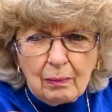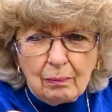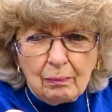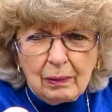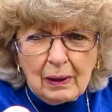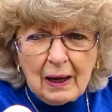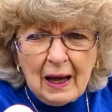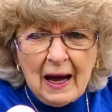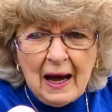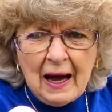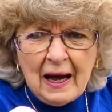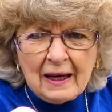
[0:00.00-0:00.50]

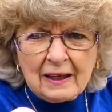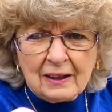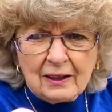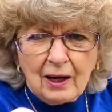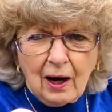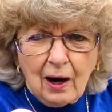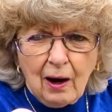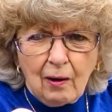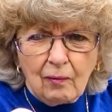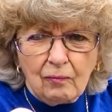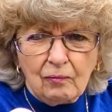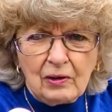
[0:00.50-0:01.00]
Black
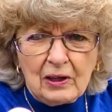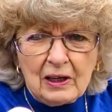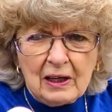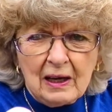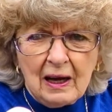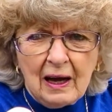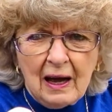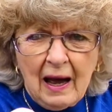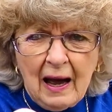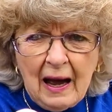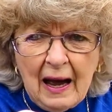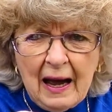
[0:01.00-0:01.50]
coffee.
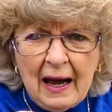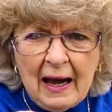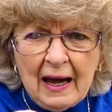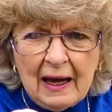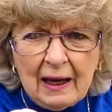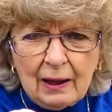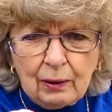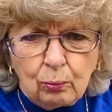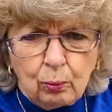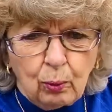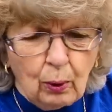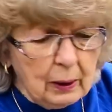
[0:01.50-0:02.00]

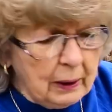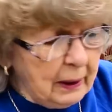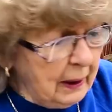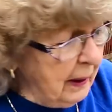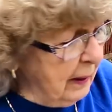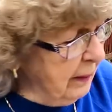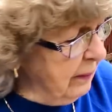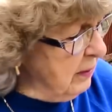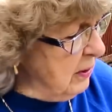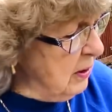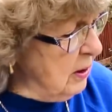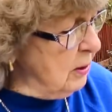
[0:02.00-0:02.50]
Add
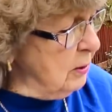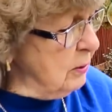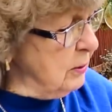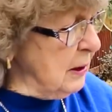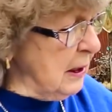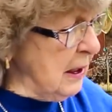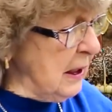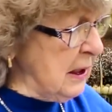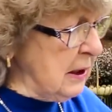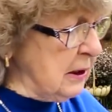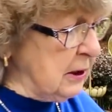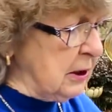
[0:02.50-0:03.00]
whatever you
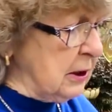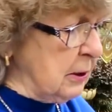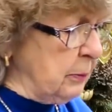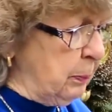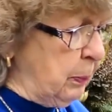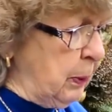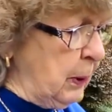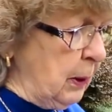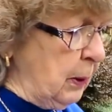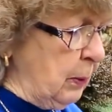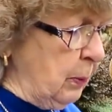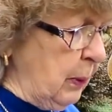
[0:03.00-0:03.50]
need to
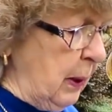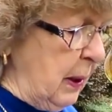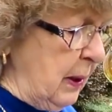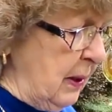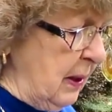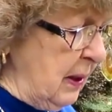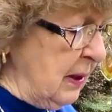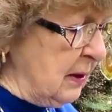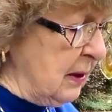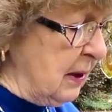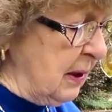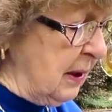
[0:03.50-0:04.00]
put
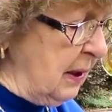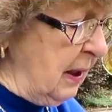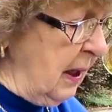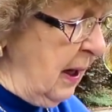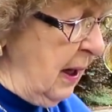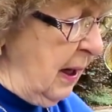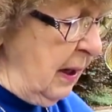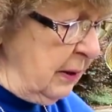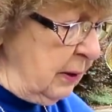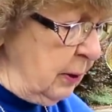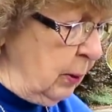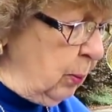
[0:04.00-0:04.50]
with it
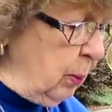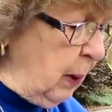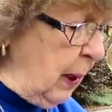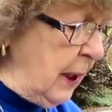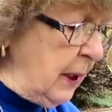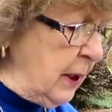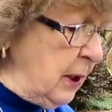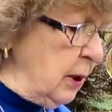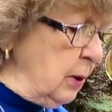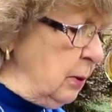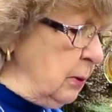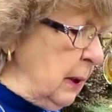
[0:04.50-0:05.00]
the way
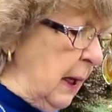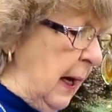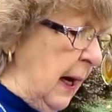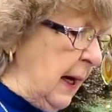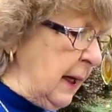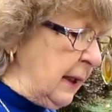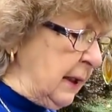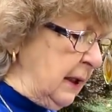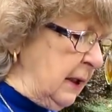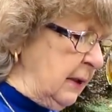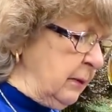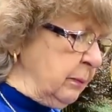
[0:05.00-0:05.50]
you
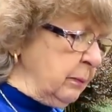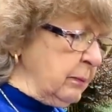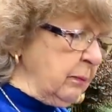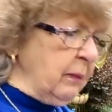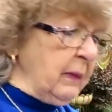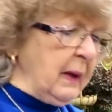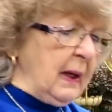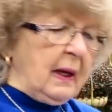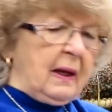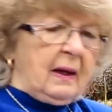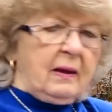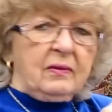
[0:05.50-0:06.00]
like it.
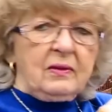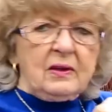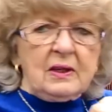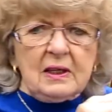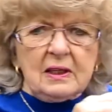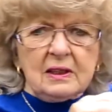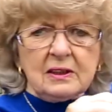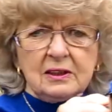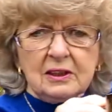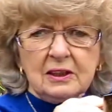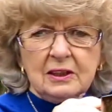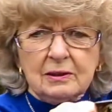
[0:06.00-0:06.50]

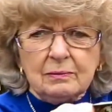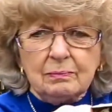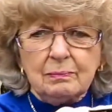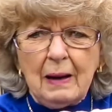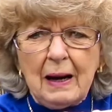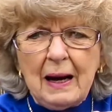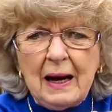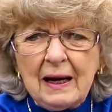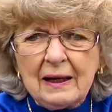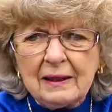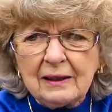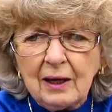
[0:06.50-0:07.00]
This is
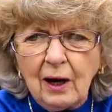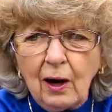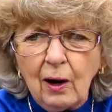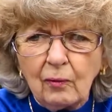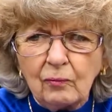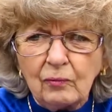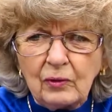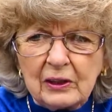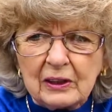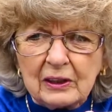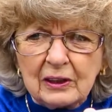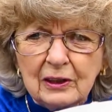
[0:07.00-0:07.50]
my
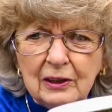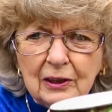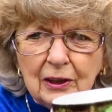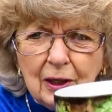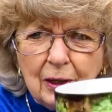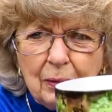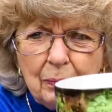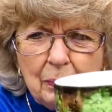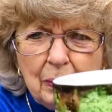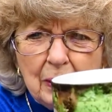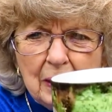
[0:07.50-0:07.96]
coffee cup.